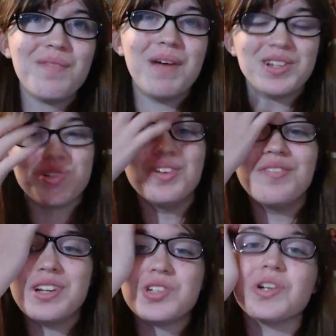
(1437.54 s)
Magical
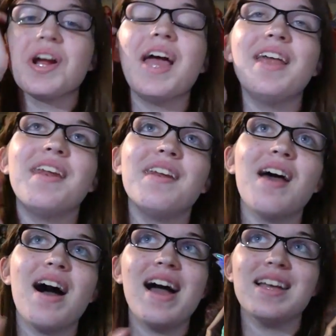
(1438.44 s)
Adventure, and
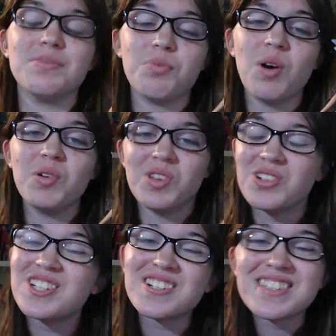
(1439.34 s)
I wrote, you
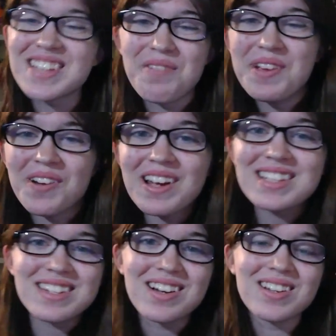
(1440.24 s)
should sell me your
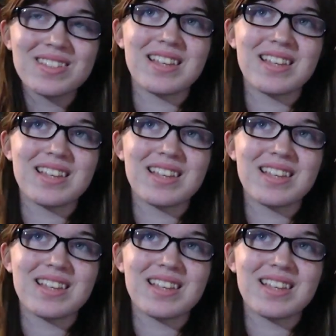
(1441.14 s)
dolls,"